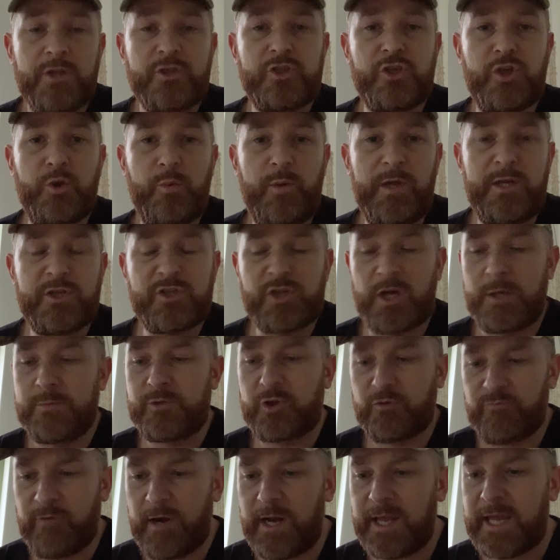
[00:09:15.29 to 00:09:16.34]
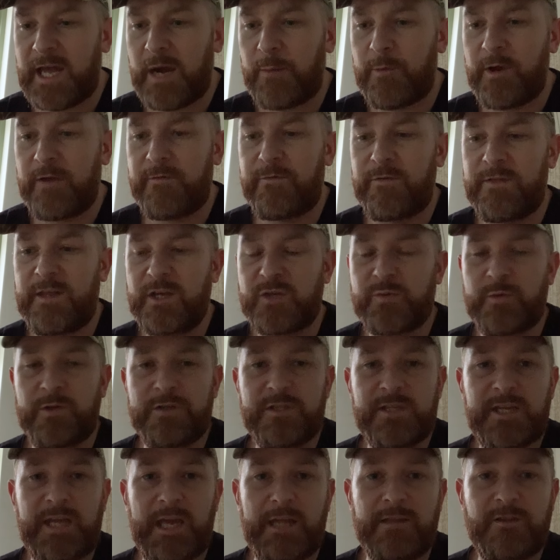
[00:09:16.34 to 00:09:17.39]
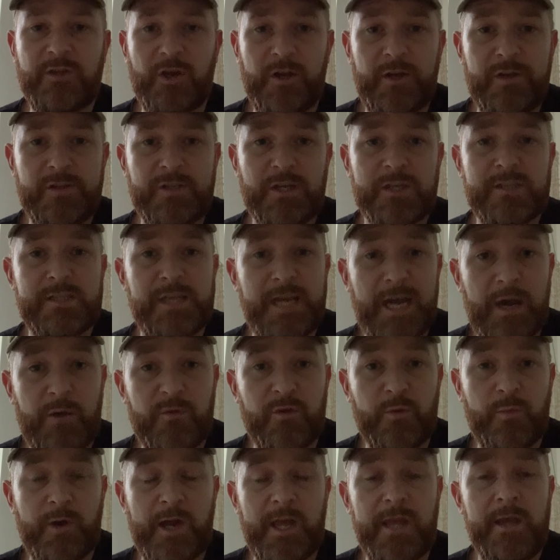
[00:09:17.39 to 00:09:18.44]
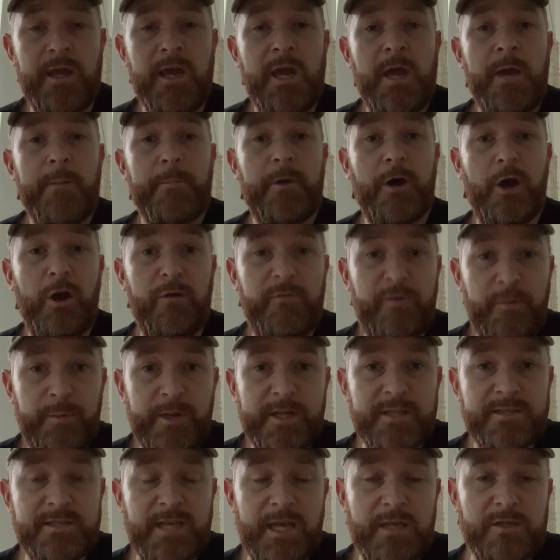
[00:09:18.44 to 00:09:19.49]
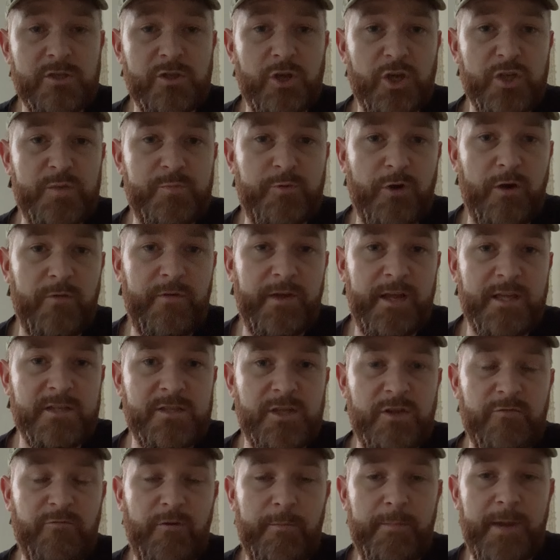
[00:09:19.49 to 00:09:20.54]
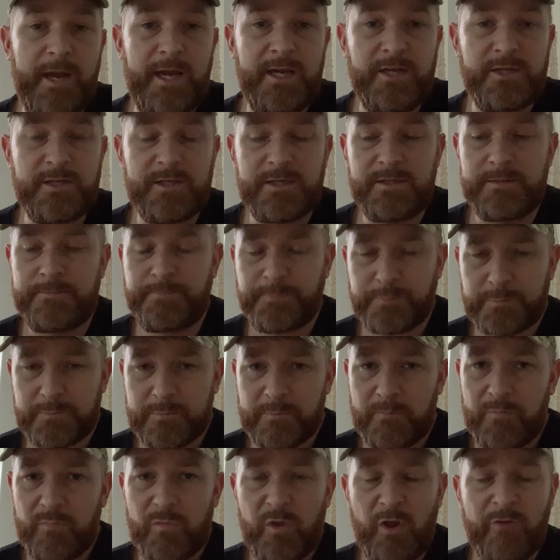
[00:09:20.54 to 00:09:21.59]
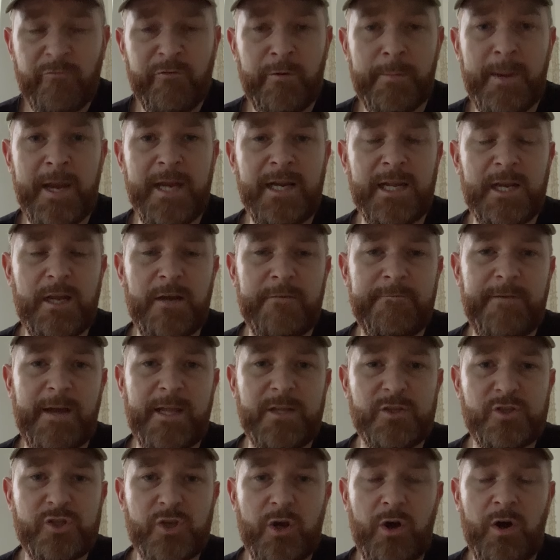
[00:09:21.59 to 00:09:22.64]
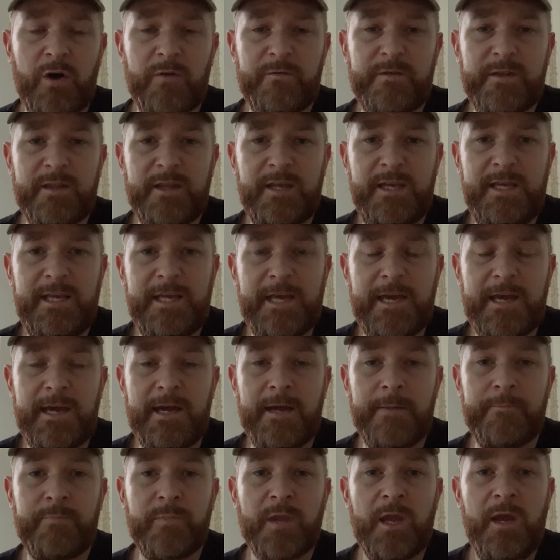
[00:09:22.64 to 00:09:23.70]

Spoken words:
2 weeks' time, so really can't wait for this one to get done and dusted out the way, but hopefully we can take some nice profit into the remaining events of the year.